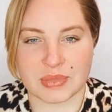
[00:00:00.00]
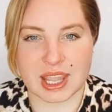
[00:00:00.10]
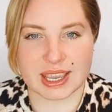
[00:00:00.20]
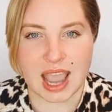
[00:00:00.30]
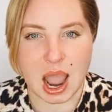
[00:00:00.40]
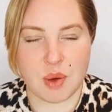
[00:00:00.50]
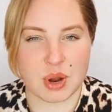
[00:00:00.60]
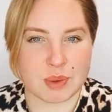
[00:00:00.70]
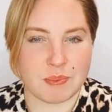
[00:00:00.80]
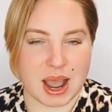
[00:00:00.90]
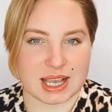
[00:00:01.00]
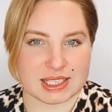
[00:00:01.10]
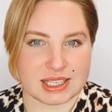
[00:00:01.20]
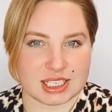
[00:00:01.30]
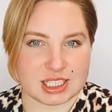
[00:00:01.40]
like our
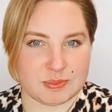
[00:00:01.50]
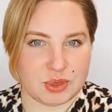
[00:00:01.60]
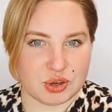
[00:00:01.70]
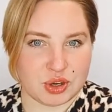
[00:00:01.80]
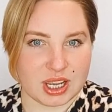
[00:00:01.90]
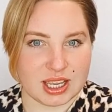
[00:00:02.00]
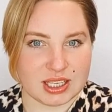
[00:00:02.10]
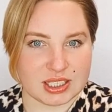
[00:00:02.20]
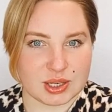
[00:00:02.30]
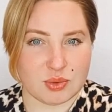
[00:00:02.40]
past experience,